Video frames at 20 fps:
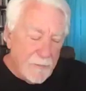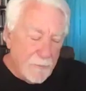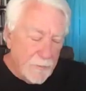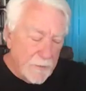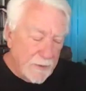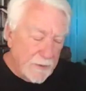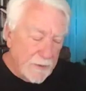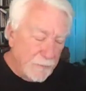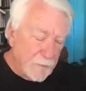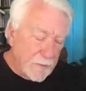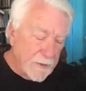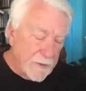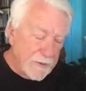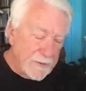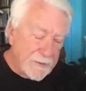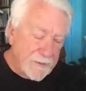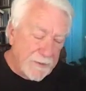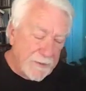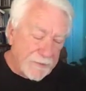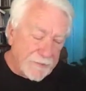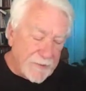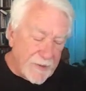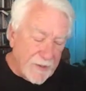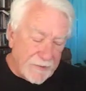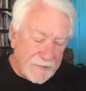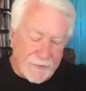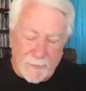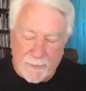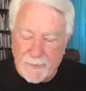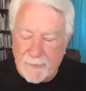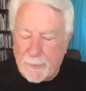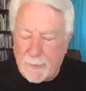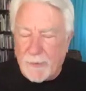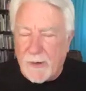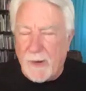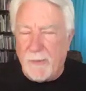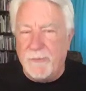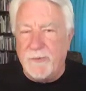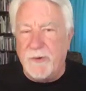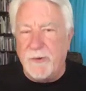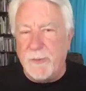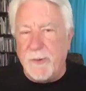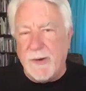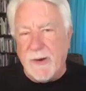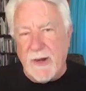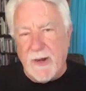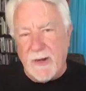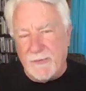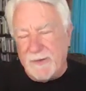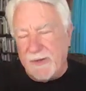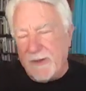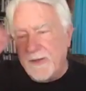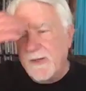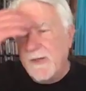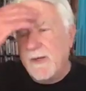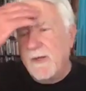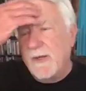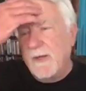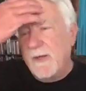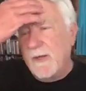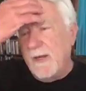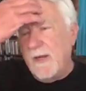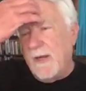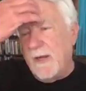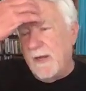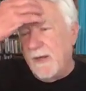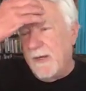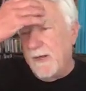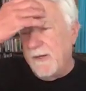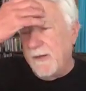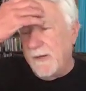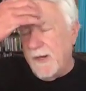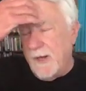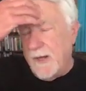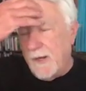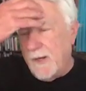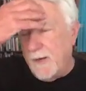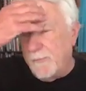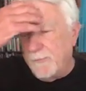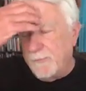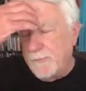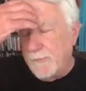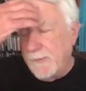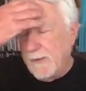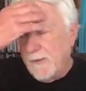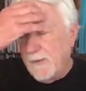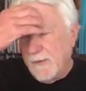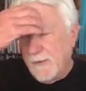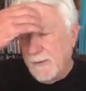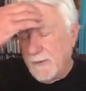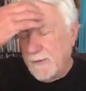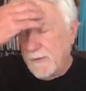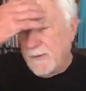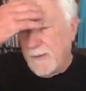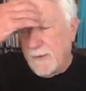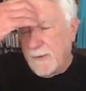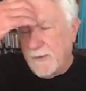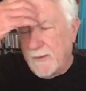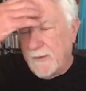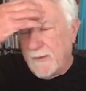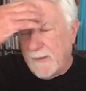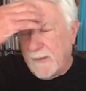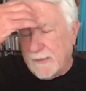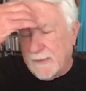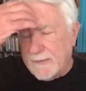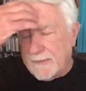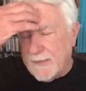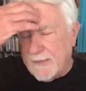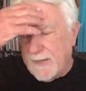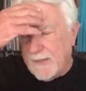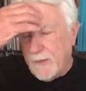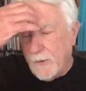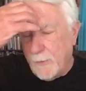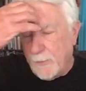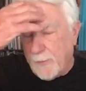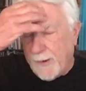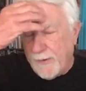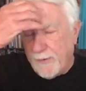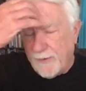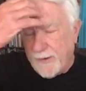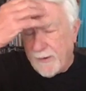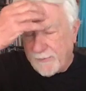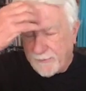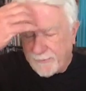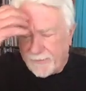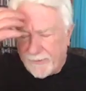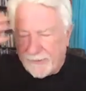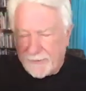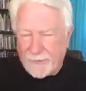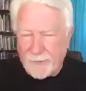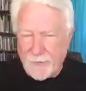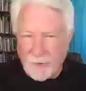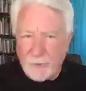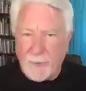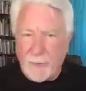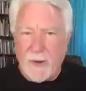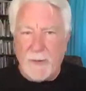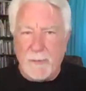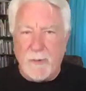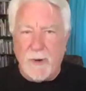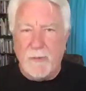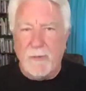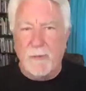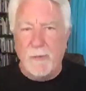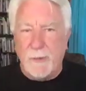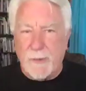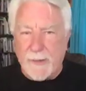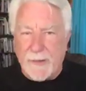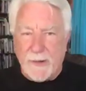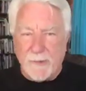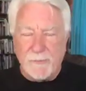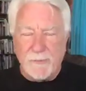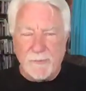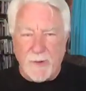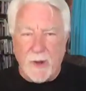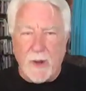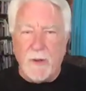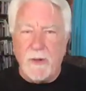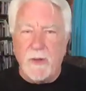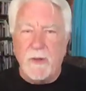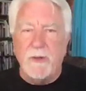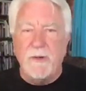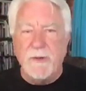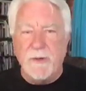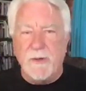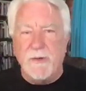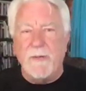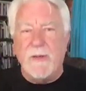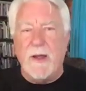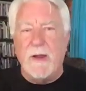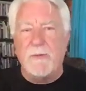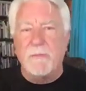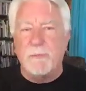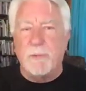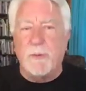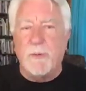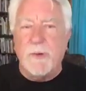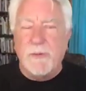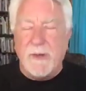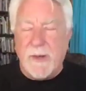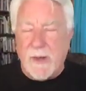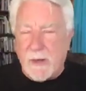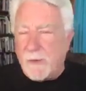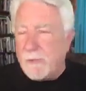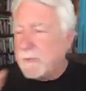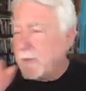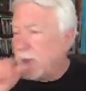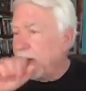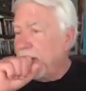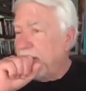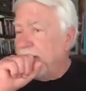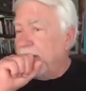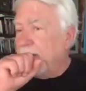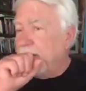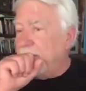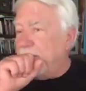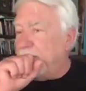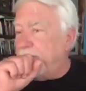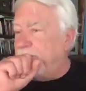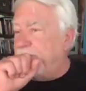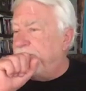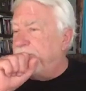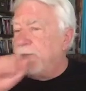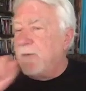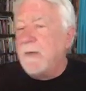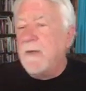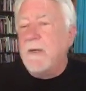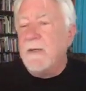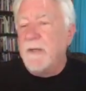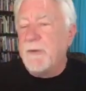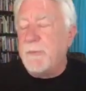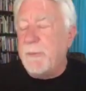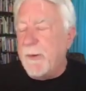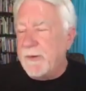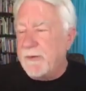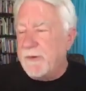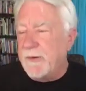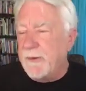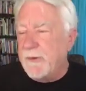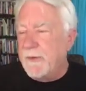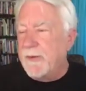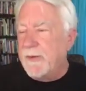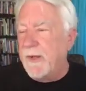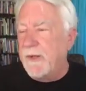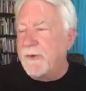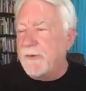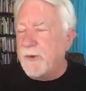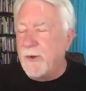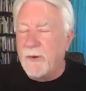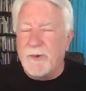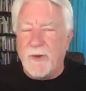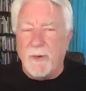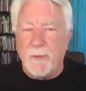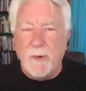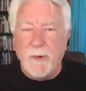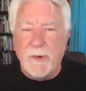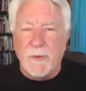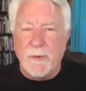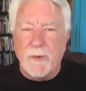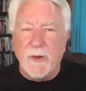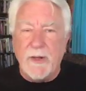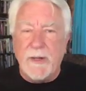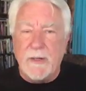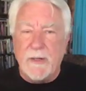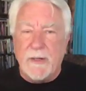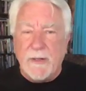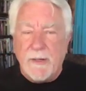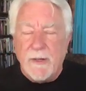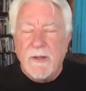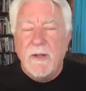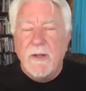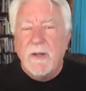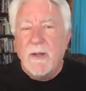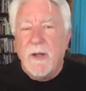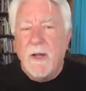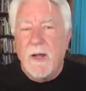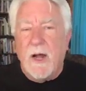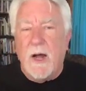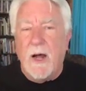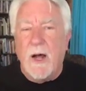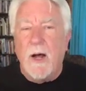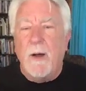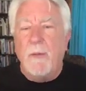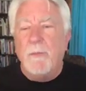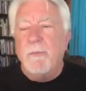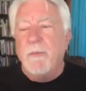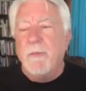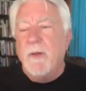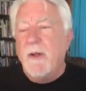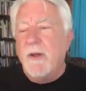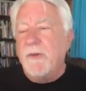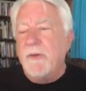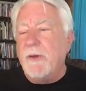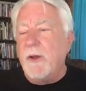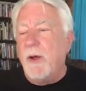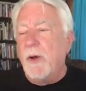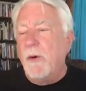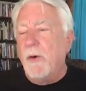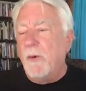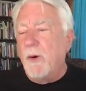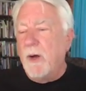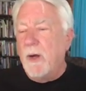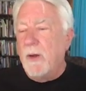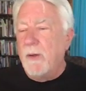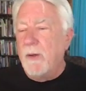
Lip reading: we're going to discuss some of the problems you've been having, and like I say, I hope I don't have to face those, but I probably am near that point now, especially the shows I've been doing lately. So